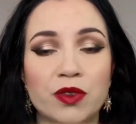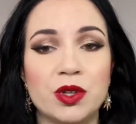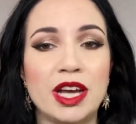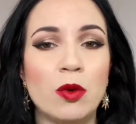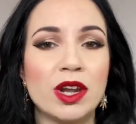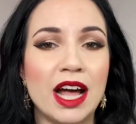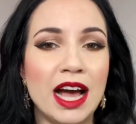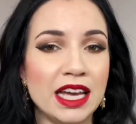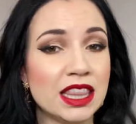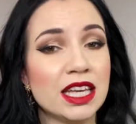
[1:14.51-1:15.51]
Now, what
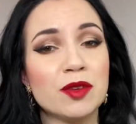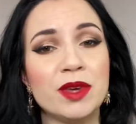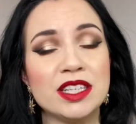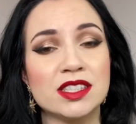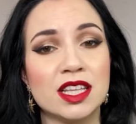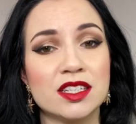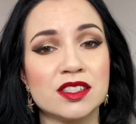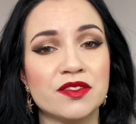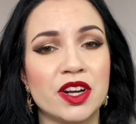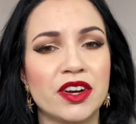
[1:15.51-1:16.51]
I think makes this
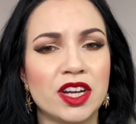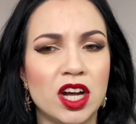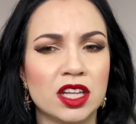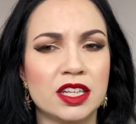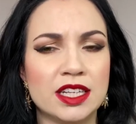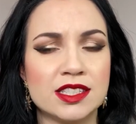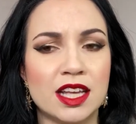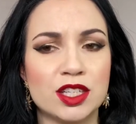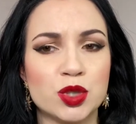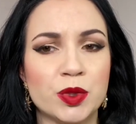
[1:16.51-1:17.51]
very holiday
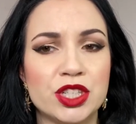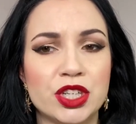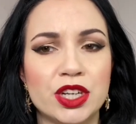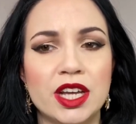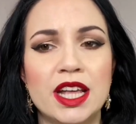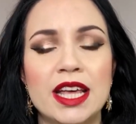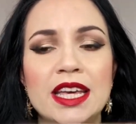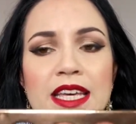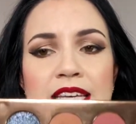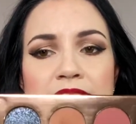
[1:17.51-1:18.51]
slash winter
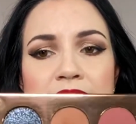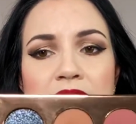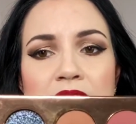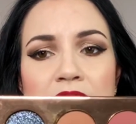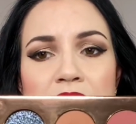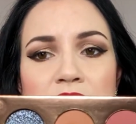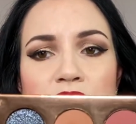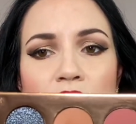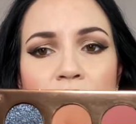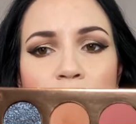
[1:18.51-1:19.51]
is that these
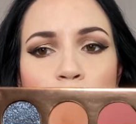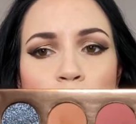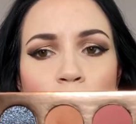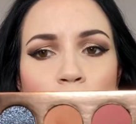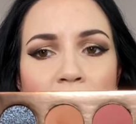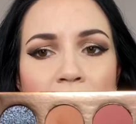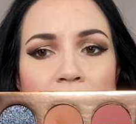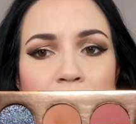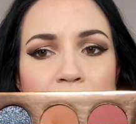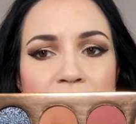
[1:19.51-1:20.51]
are
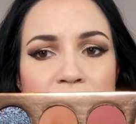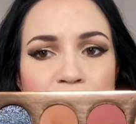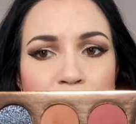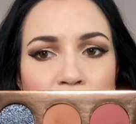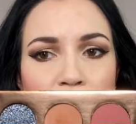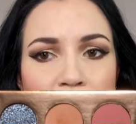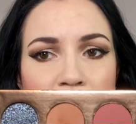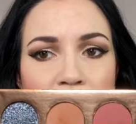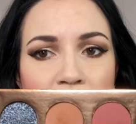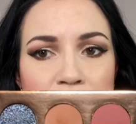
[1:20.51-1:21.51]
incredibly sparkly
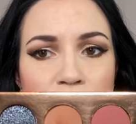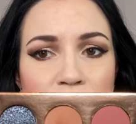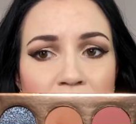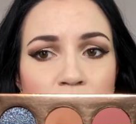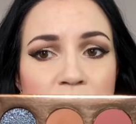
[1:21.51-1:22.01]
eyeshadows.